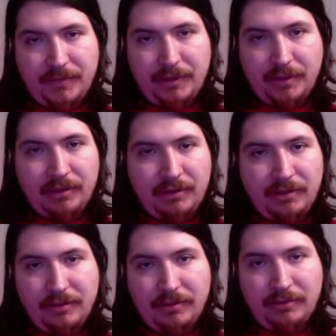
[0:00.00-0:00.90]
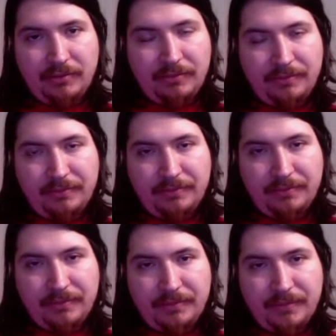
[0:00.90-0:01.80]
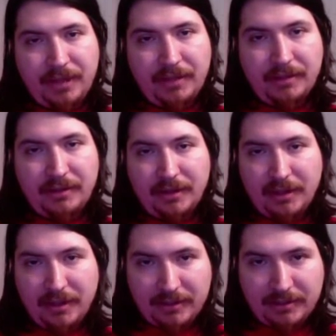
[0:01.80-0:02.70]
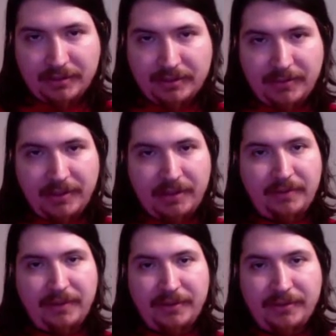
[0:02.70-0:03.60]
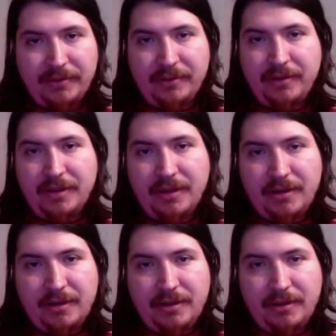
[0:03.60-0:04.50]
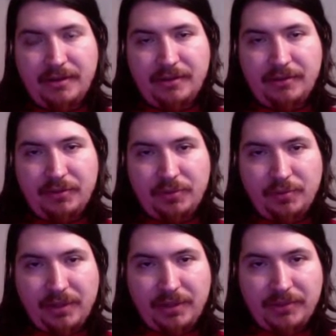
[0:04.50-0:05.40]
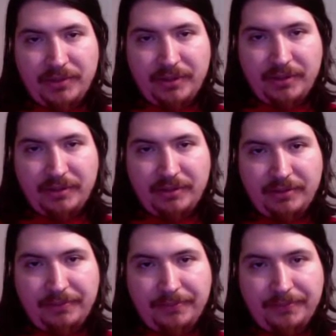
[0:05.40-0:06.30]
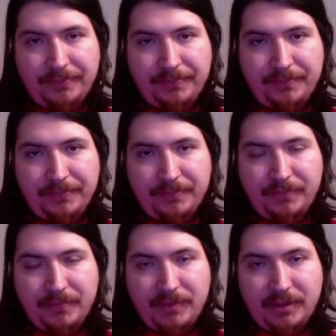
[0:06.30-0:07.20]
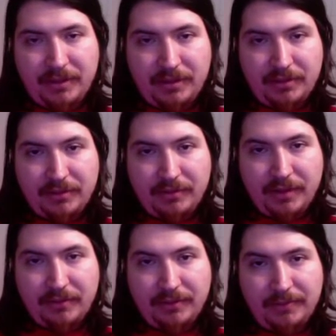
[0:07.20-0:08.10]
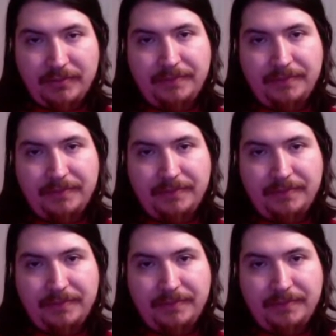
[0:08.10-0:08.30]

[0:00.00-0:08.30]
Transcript: And again, it's not something out of hatred or blame or jealousy. It's out of survival.